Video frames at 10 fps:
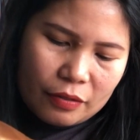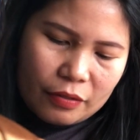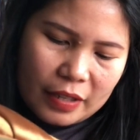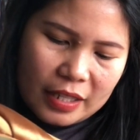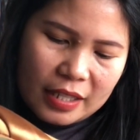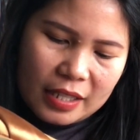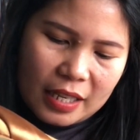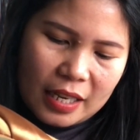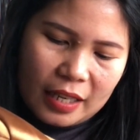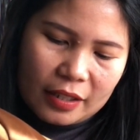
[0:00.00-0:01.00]

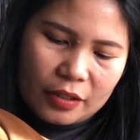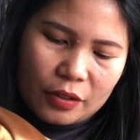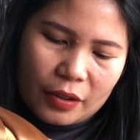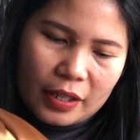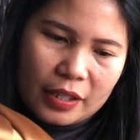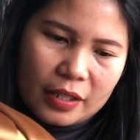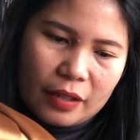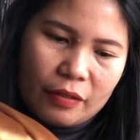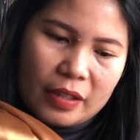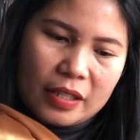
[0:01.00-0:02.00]
VINCCI accessories.
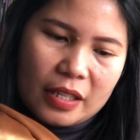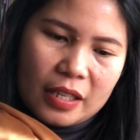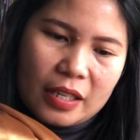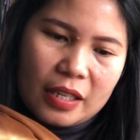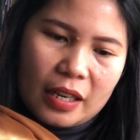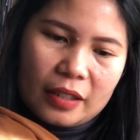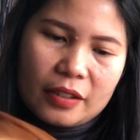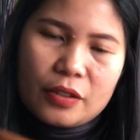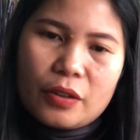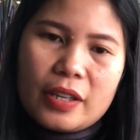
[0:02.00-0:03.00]
VINCCI
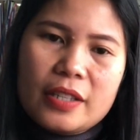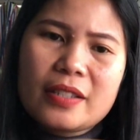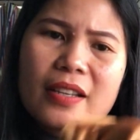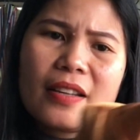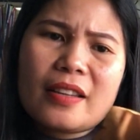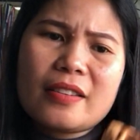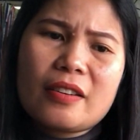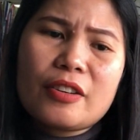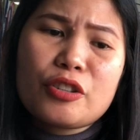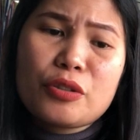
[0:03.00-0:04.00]
accessories. These
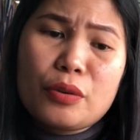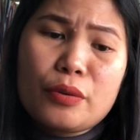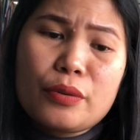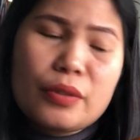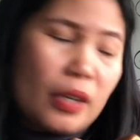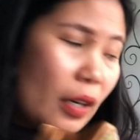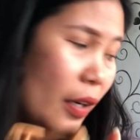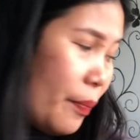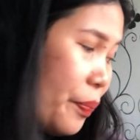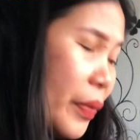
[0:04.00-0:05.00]
are shoes
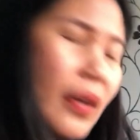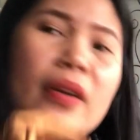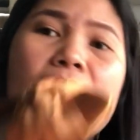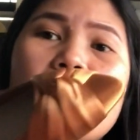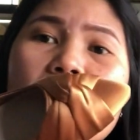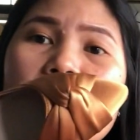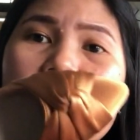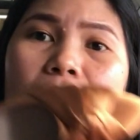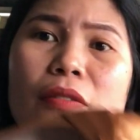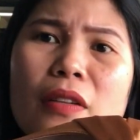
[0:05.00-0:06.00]

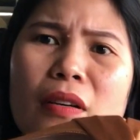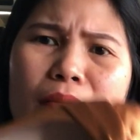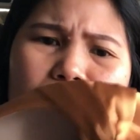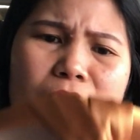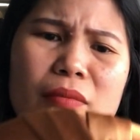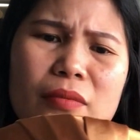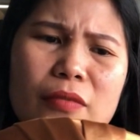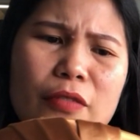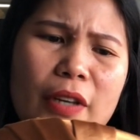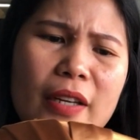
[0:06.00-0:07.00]
from
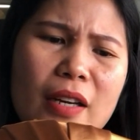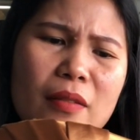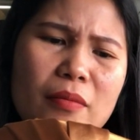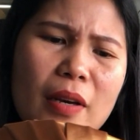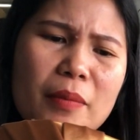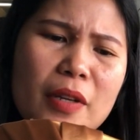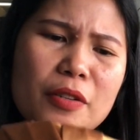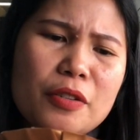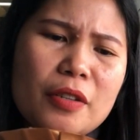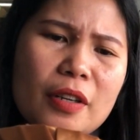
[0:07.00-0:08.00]
Vietnam. I'm not
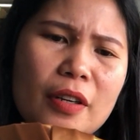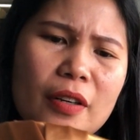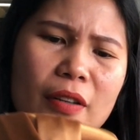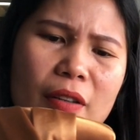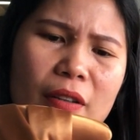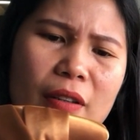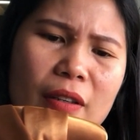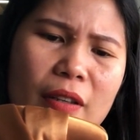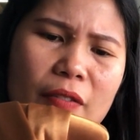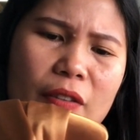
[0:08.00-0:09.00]
sure
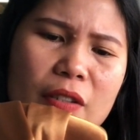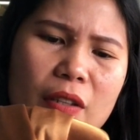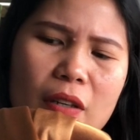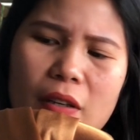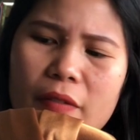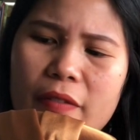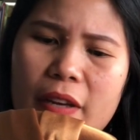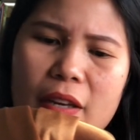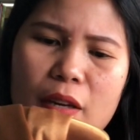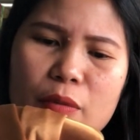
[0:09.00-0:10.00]
if these are
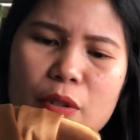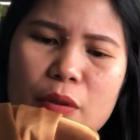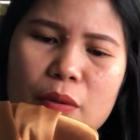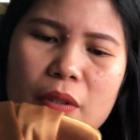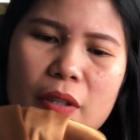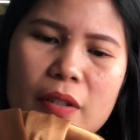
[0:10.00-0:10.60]
Vietnam shoes,